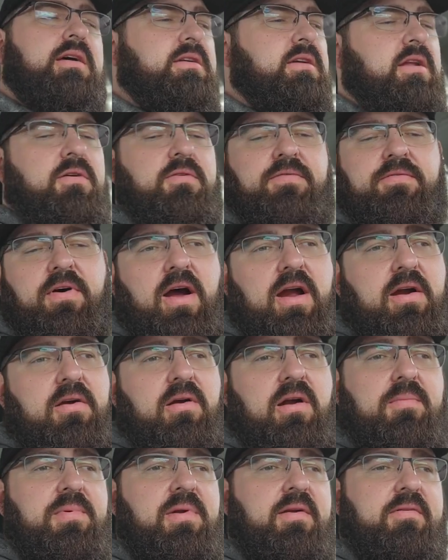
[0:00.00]
you know fire
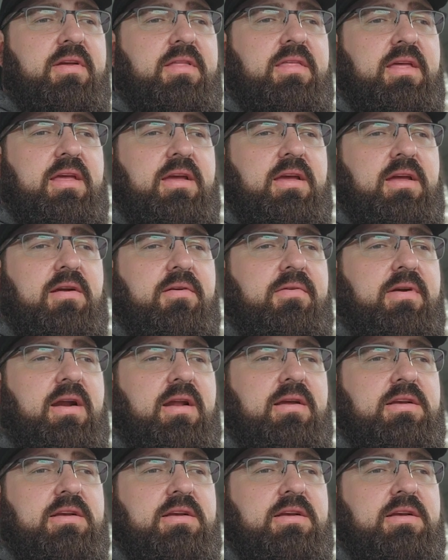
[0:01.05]
up and everything, get her ready